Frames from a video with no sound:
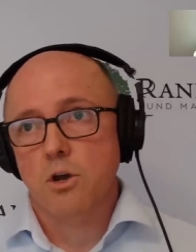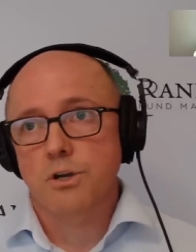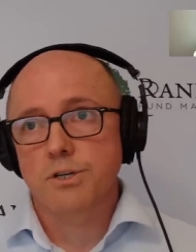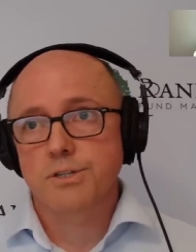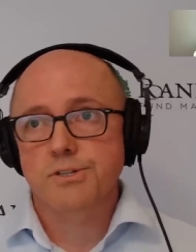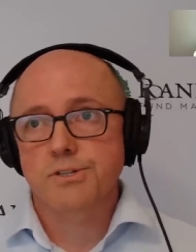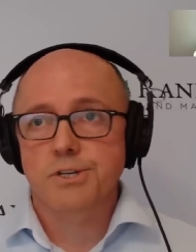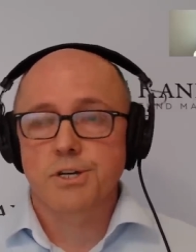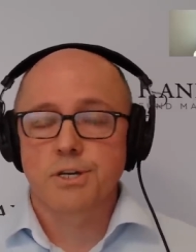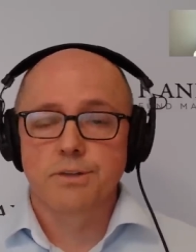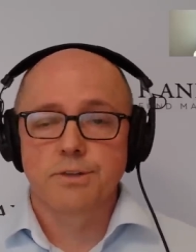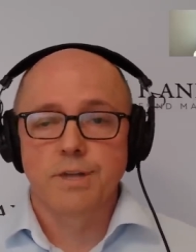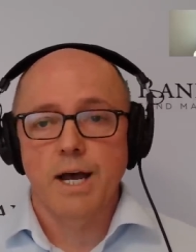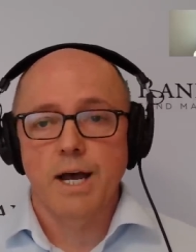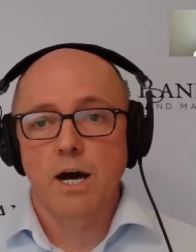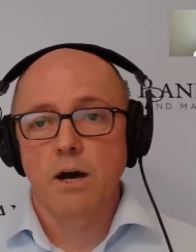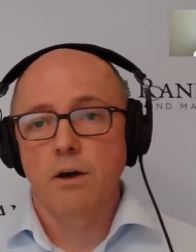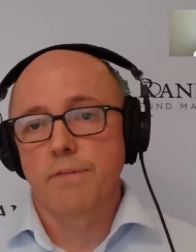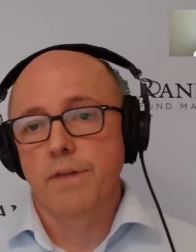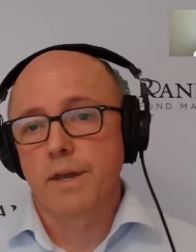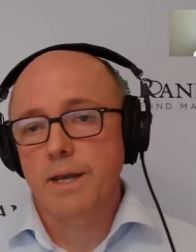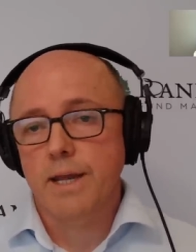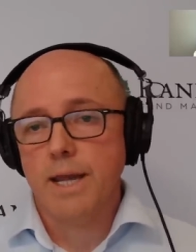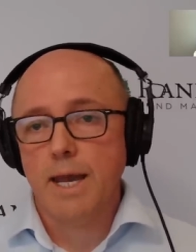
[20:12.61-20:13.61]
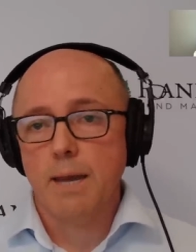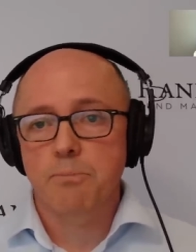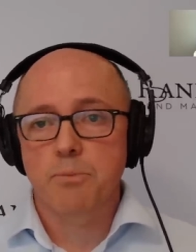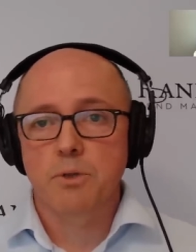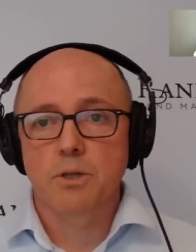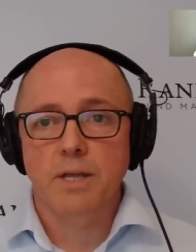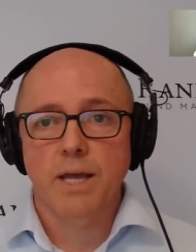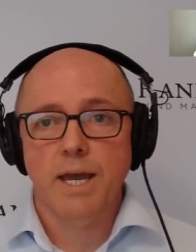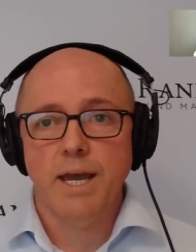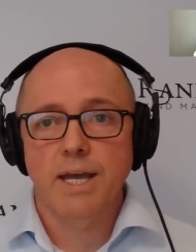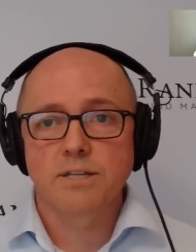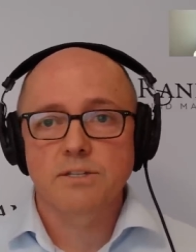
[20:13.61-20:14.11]
can't sell now and then
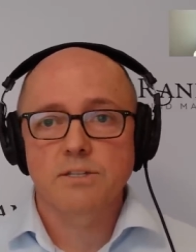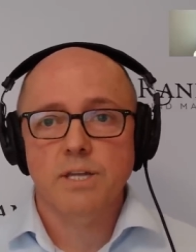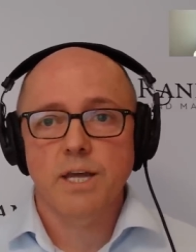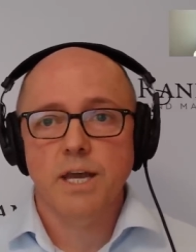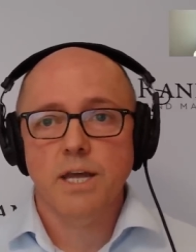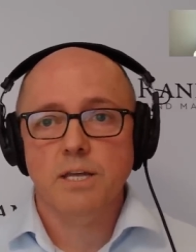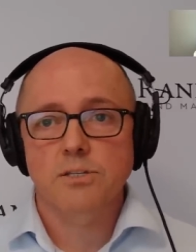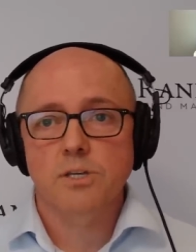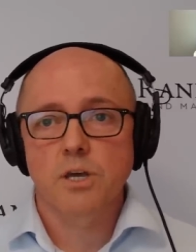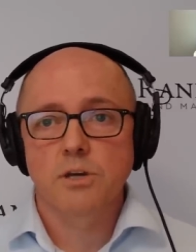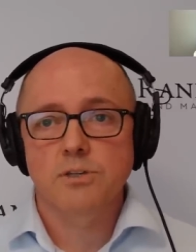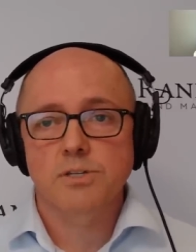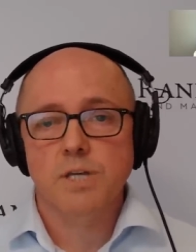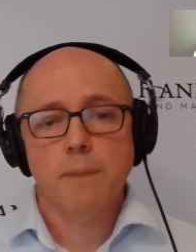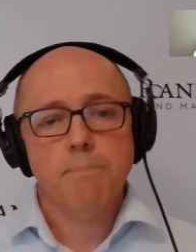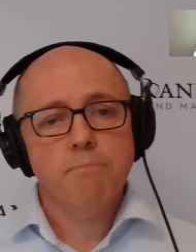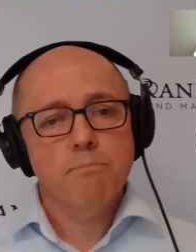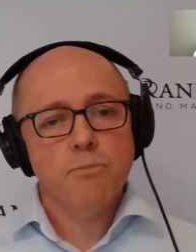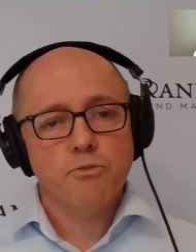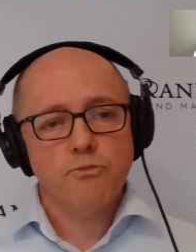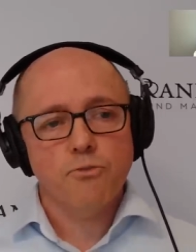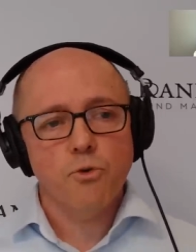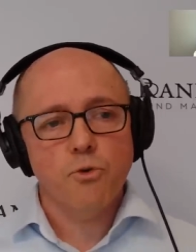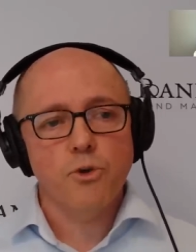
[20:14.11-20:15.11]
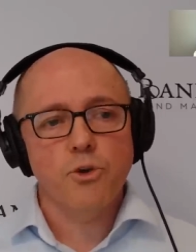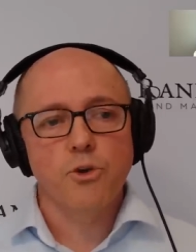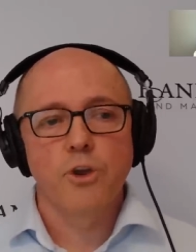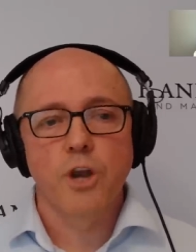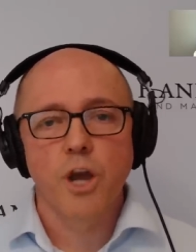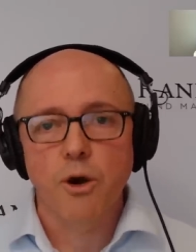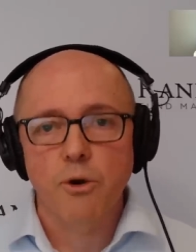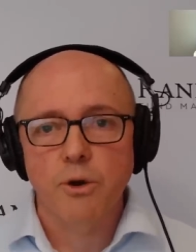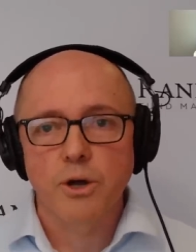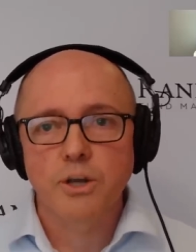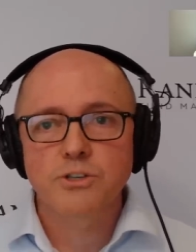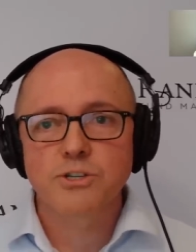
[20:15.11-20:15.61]
capital gains tax goes up and before you
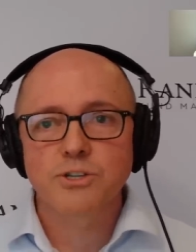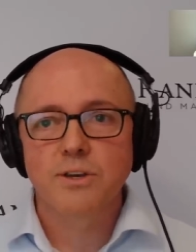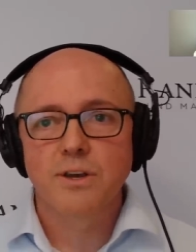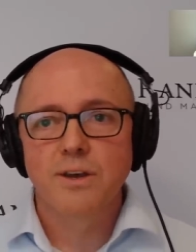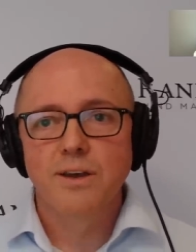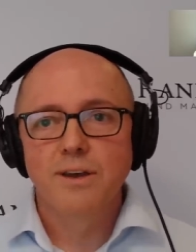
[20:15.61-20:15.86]
know it